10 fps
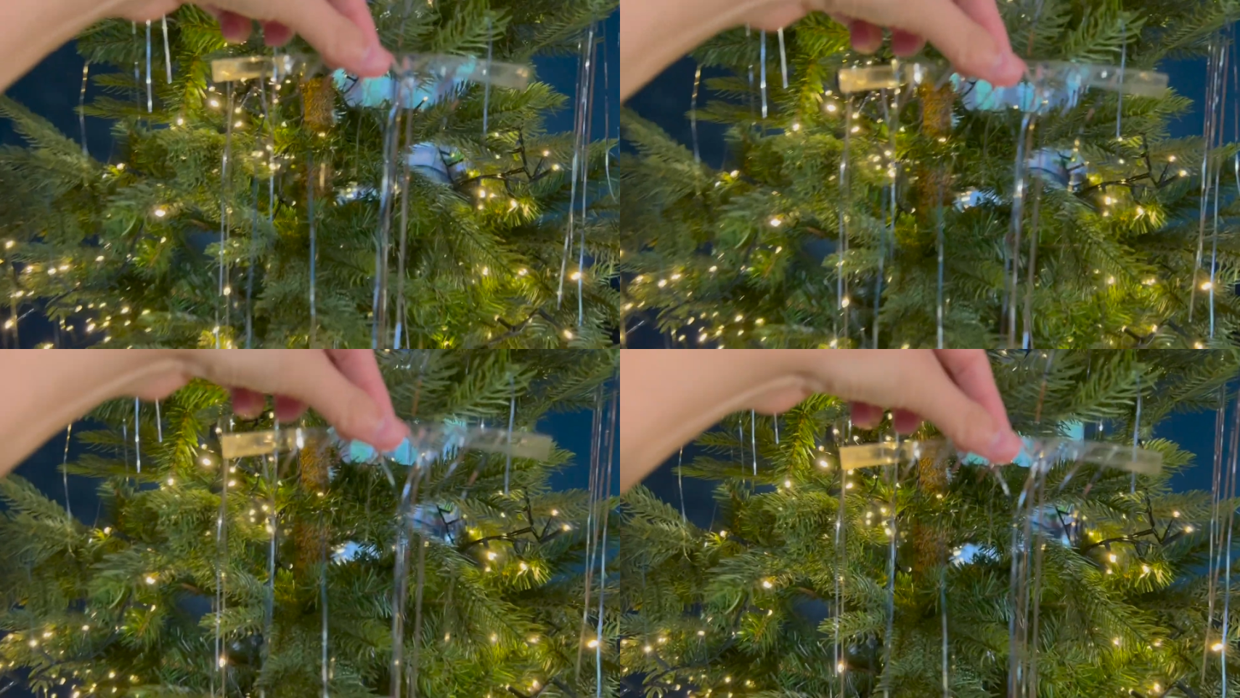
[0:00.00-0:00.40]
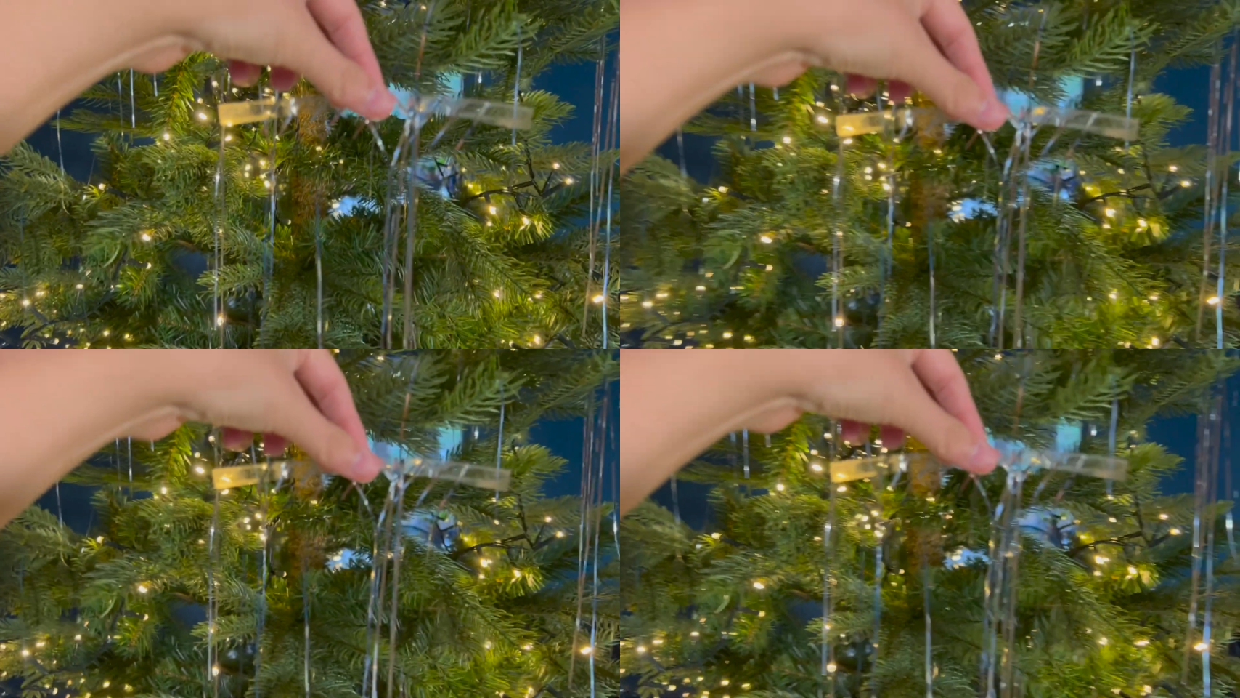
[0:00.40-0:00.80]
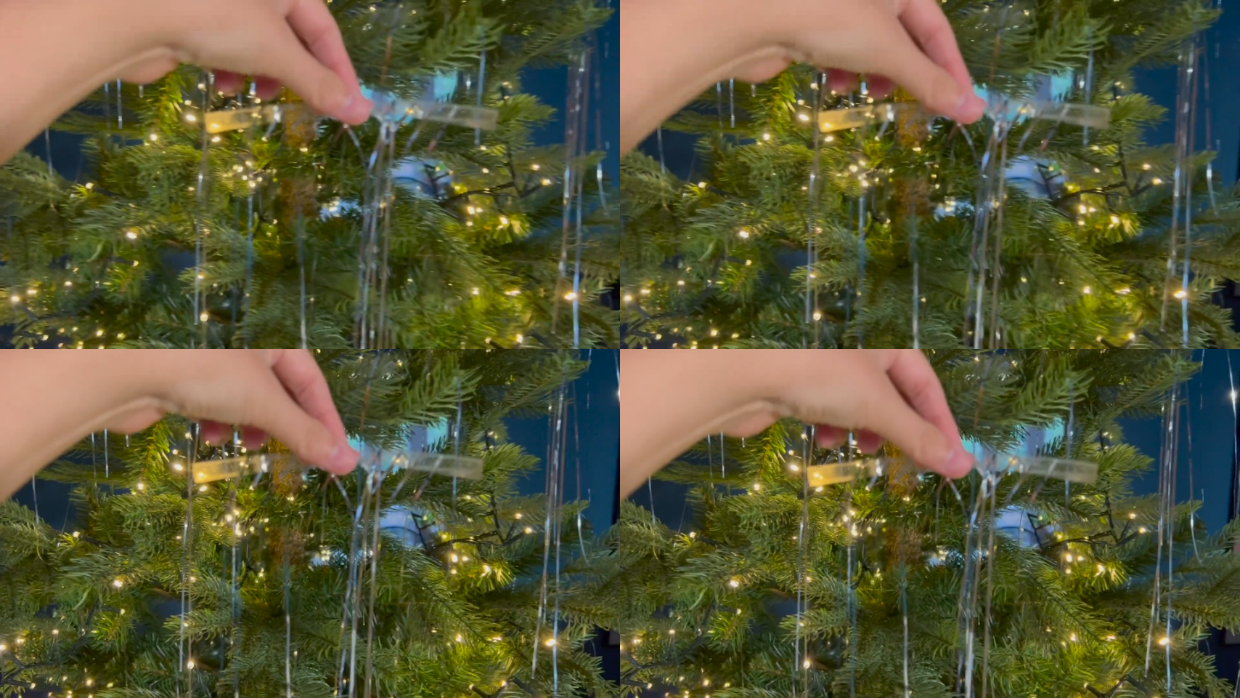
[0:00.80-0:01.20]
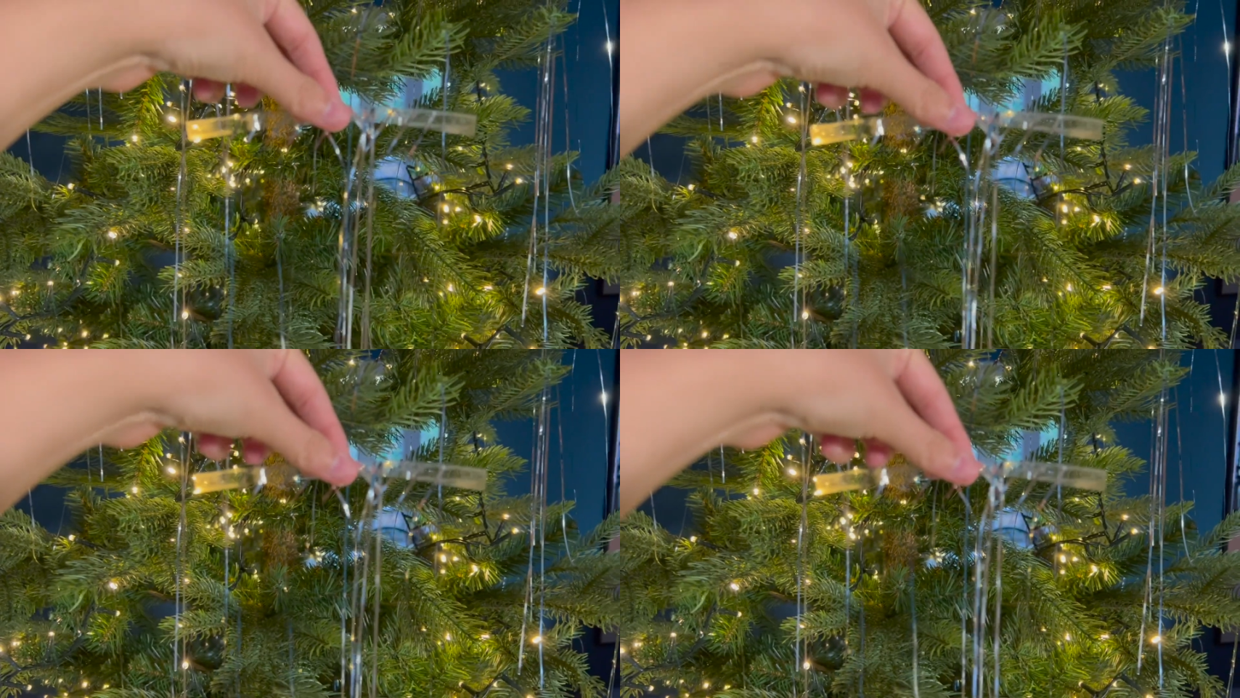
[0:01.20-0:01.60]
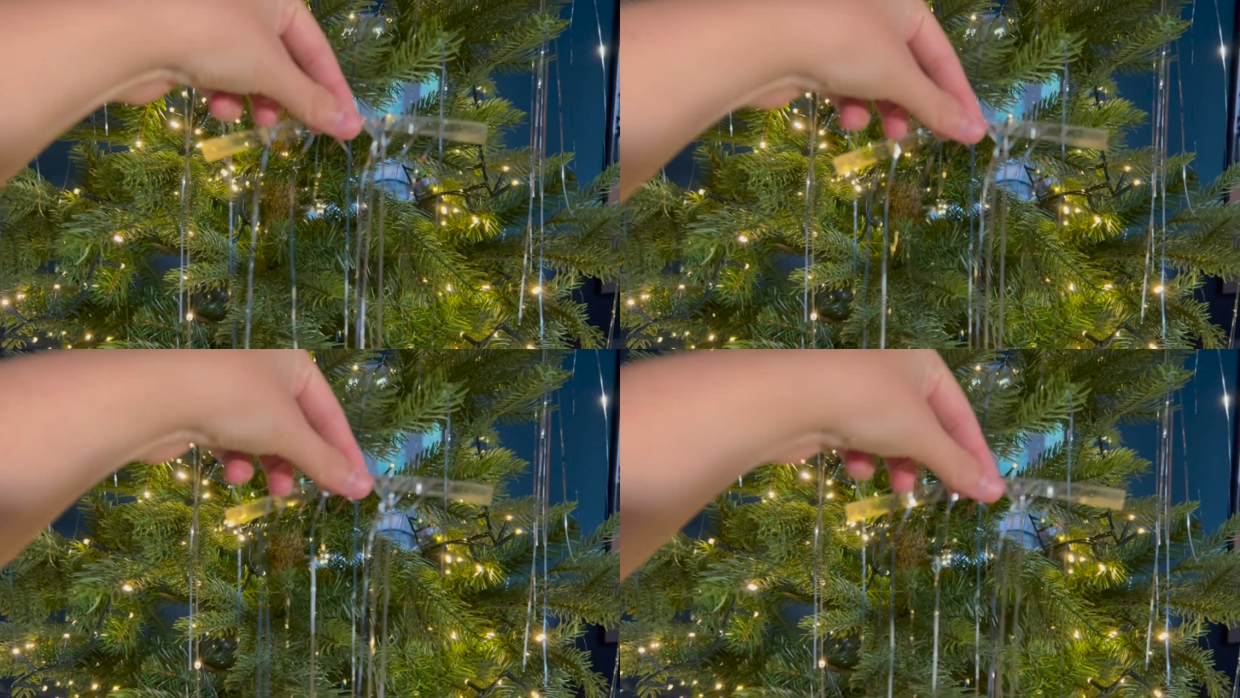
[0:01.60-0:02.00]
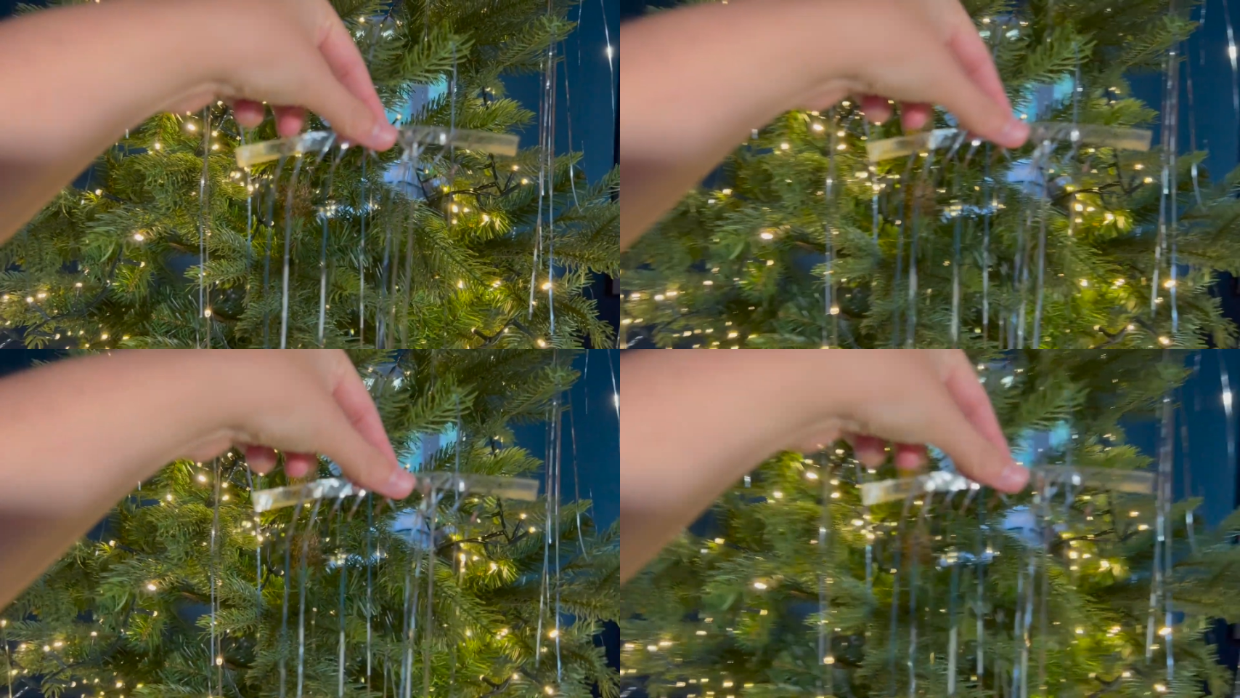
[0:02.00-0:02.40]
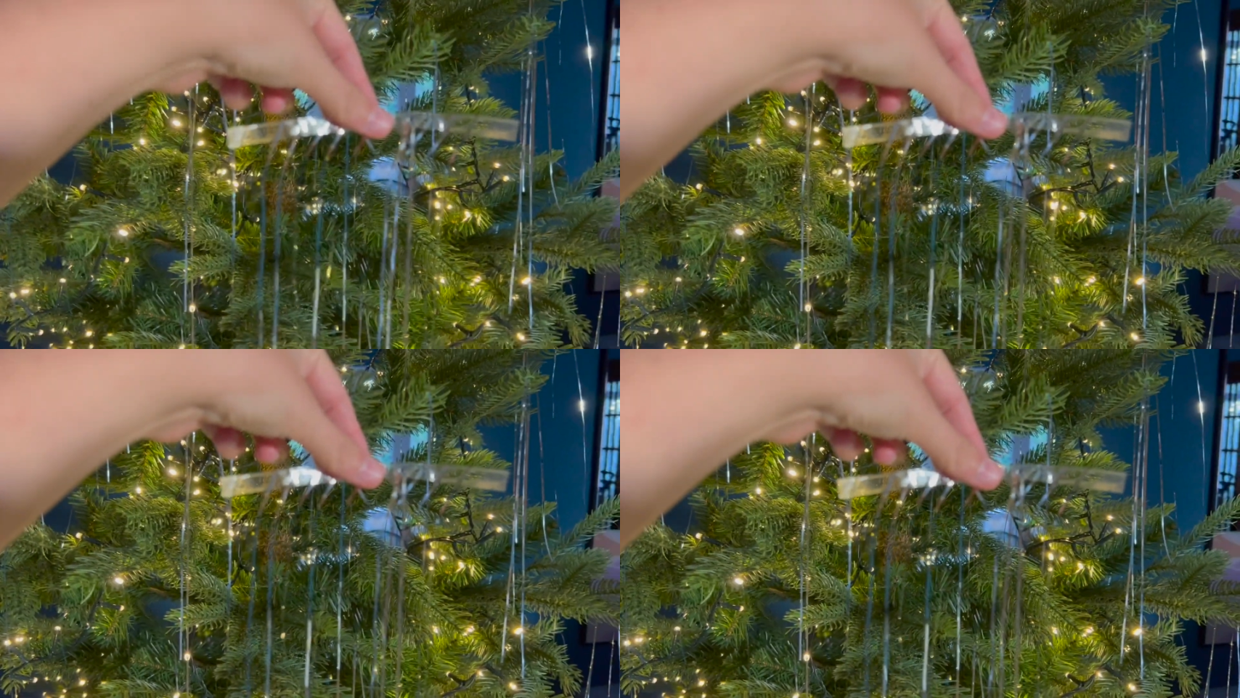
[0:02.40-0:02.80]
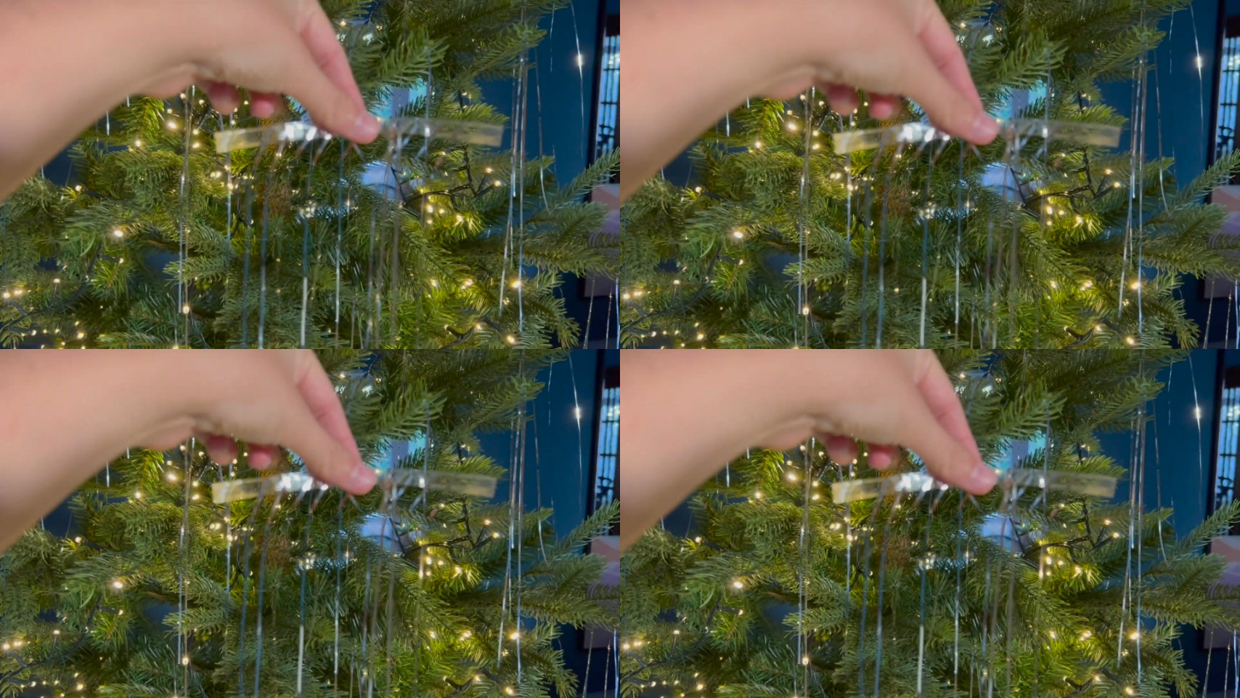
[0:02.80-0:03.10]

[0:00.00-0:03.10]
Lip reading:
Nobody's mouth can be seen.